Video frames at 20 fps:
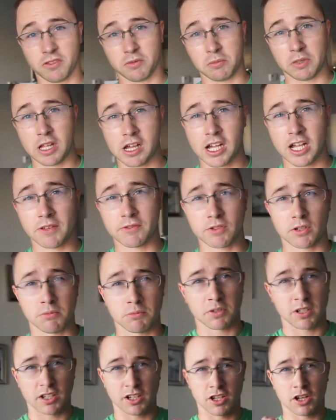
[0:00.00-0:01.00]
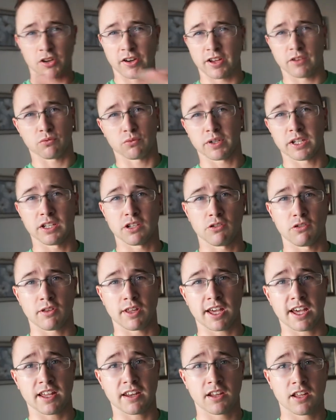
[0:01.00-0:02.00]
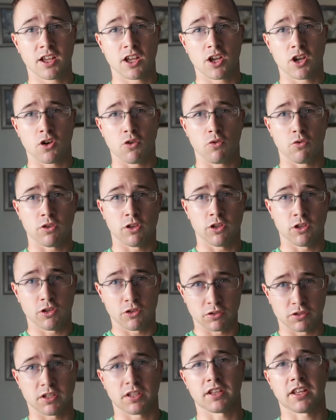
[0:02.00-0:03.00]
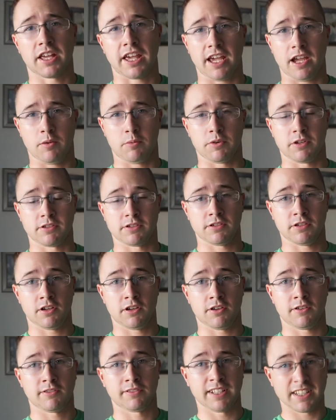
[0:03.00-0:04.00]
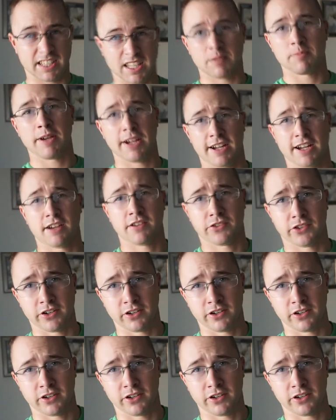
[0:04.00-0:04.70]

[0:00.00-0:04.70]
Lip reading: from live, so I'm going to go ahead and redo that using the camera, so let's get back out